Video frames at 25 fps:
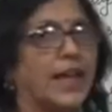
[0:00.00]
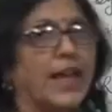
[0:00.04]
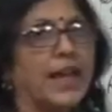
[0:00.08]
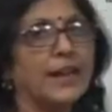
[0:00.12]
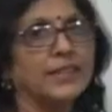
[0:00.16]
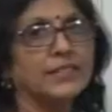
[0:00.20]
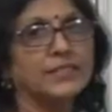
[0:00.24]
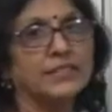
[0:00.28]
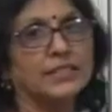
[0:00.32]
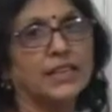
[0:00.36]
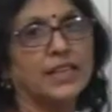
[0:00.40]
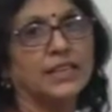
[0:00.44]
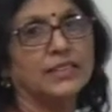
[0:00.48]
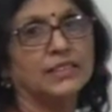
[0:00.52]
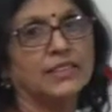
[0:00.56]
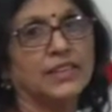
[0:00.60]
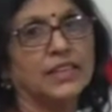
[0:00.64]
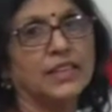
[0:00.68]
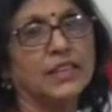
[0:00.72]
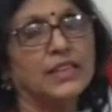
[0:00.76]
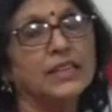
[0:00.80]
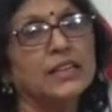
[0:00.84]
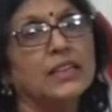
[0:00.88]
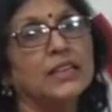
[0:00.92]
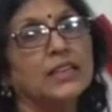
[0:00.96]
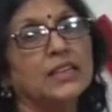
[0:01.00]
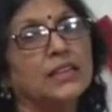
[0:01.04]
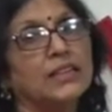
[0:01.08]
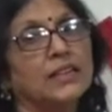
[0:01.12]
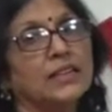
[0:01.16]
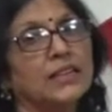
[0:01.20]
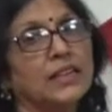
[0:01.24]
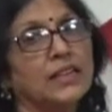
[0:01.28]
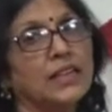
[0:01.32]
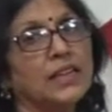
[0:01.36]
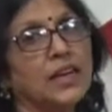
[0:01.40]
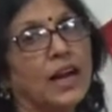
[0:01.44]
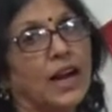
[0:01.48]
acts as a
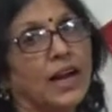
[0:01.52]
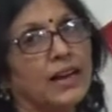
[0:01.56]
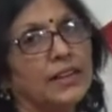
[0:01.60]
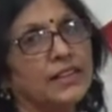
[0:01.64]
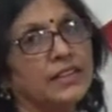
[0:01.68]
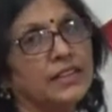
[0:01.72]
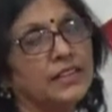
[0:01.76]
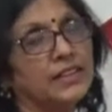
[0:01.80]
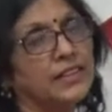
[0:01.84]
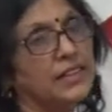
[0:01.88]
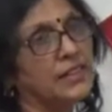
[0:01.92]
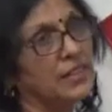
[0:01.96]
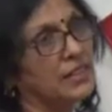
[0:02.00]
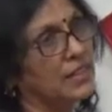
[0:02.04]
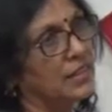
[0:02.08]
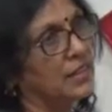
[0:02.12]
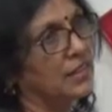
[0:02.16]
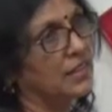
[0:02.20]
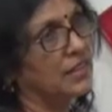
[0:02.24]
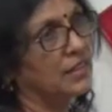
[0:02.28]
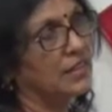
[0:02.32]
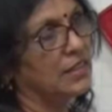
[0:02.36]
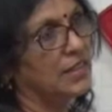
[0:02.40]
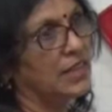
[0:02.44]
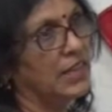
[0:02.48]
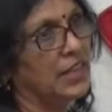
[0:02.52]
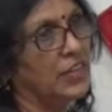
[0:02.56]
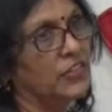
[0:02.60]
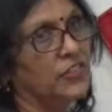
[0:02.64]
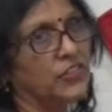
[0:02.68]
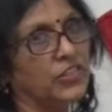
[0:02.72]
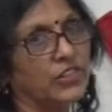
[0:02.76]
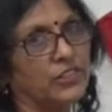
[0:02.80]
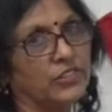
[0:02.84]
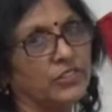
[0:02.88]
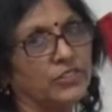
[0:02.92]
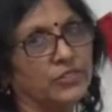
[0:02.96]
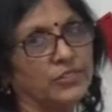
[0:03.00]
dehydrating
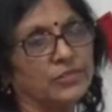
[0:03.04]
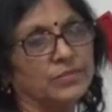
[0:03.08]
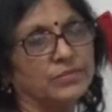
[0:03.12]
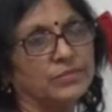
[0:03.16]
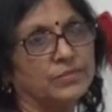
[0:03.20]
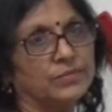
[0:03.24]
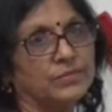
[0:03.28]
agent.